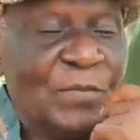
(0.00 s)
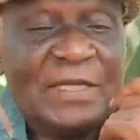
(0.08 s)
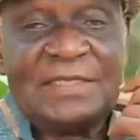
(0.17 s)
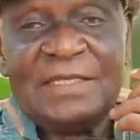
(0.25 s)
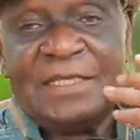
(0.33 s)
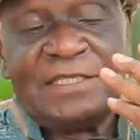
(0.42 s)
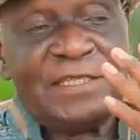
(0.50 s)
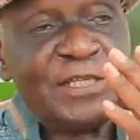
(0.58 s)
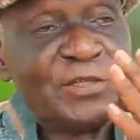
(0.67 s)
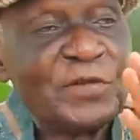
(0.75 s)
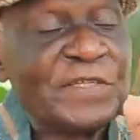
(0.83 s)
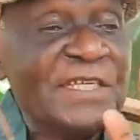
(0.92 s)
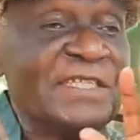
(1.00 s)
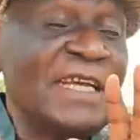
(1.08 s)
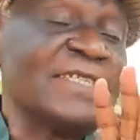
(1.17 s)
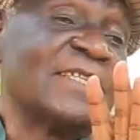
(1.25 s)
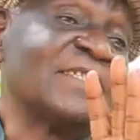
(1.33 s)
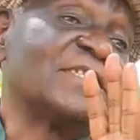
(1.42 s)
But the situation
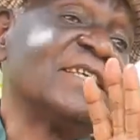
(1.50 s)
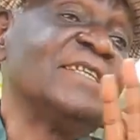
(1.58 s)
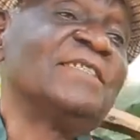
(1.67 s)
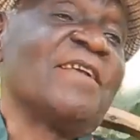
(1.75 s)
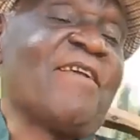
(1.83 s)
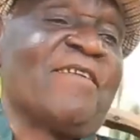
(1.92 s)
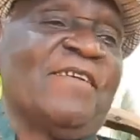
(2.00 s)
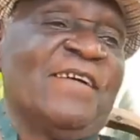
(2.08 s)
just changed,